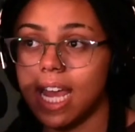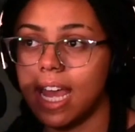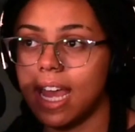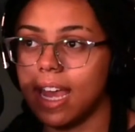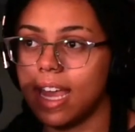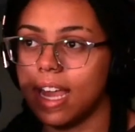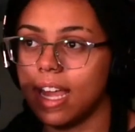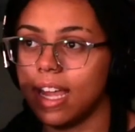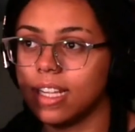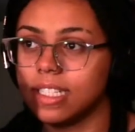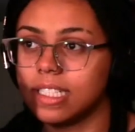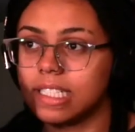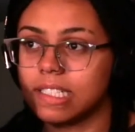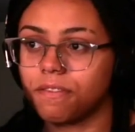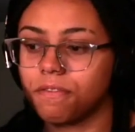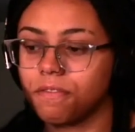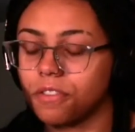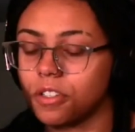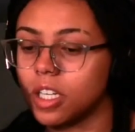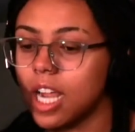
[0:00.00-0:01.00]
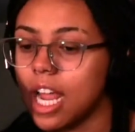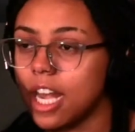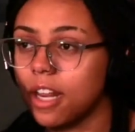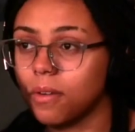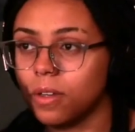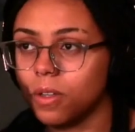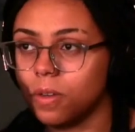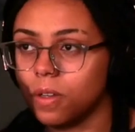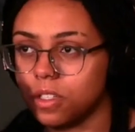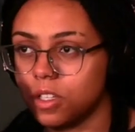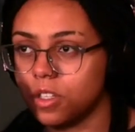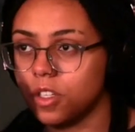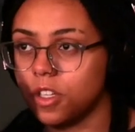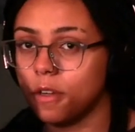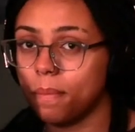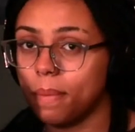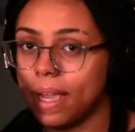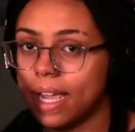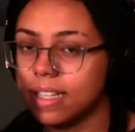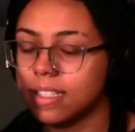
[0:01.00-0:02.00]
And for anyone who doesn't
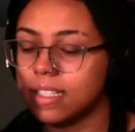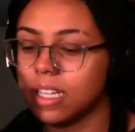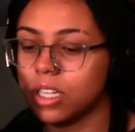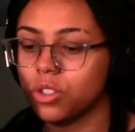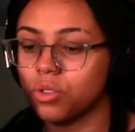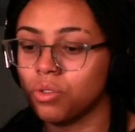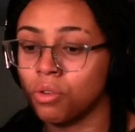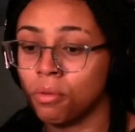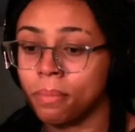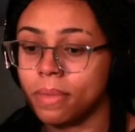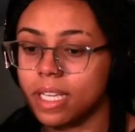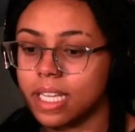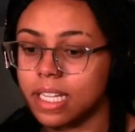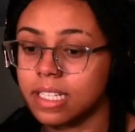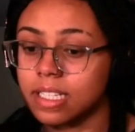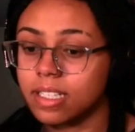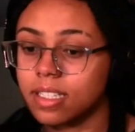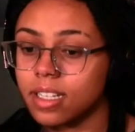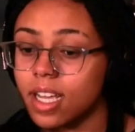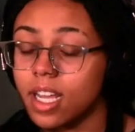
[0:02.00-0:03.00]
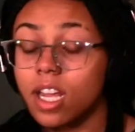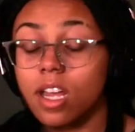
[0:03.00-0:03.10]
know, pansexual means